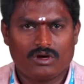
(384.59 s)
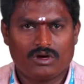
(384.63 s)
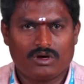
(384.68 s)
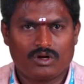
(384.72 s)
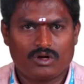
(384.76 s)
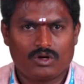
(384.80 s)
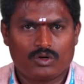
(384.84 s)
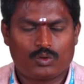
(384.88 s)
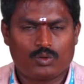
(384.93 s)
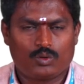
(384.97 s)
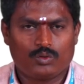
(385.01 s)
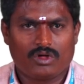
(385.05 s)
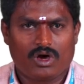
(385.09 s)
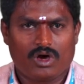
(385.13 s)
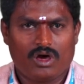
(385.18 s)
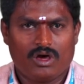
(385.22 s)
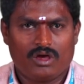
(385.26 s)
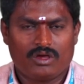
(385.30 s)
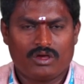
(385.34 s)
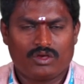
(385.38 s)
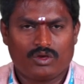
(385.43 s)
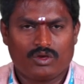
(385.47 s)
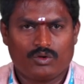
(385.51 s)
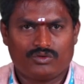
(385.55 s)
to the
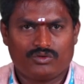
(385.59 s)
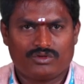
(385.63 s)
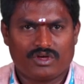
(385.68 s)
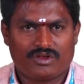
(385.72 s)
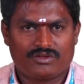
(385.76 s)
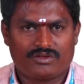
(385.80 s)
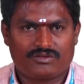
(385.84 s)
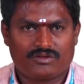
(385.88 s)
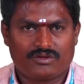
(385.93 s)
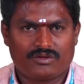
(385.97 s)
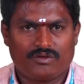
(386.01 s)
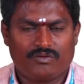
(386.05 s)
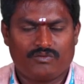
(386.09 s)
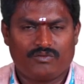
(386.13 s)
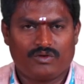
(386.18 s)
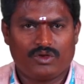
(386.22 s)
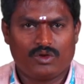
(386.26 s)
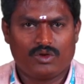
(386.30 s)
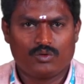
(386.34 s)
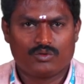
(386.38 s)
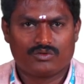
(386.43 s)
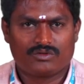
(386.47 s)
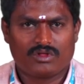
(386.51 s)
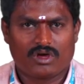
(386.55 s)
users if you
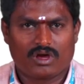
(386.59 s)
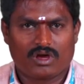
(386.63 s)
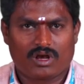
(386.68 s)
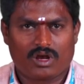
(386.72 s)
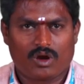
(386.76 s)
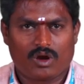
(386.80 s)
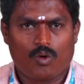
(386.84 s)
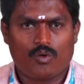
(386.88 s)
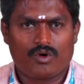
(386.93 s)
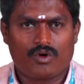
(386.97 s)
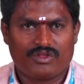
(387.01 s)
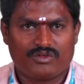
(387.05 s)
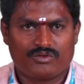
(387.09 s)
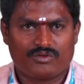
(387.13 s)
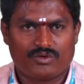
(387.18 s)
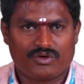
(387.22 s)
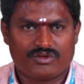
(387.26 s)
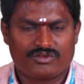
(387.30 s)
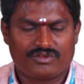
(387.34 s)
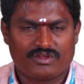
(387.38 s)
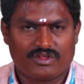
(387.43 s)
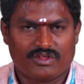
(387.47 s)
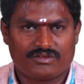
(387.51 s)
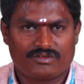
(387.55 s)
use the cloud
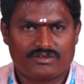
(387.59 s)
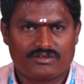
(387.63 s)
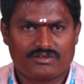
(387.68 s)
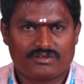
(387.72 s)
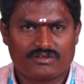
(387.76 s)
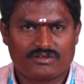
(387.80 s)
resources.